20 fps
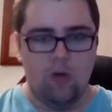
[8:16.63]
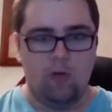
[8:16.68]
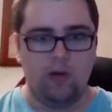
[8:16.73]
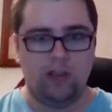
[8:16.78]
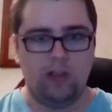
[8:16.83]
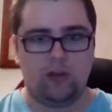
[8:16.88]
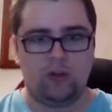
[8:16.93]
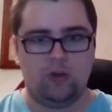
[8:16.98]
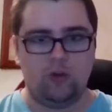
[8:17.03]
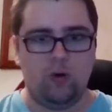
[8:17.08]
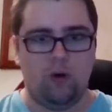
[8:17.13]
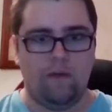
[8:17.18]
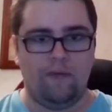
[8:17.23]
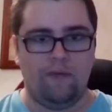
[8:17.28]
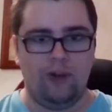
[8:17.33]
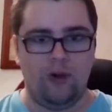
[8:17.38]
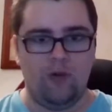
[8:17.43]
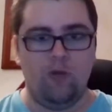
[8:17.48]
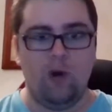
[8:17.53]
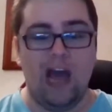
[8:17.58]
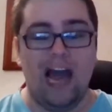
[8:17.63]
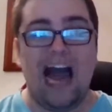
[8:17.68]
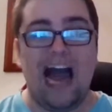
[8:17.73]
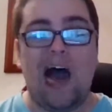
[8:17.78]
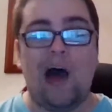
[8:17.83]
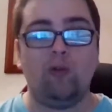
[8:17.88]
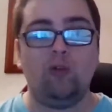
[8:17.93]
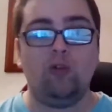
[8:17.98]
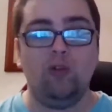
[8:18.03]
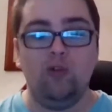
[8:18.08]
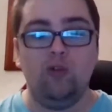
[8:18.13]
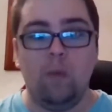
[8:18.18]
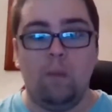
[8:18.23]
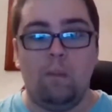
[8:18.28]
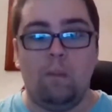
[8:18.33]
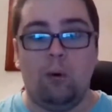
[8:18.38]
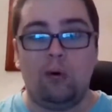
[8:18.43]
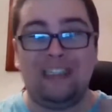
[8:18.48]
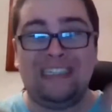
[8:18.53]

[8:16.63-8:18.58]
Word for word: with the two of you, how do you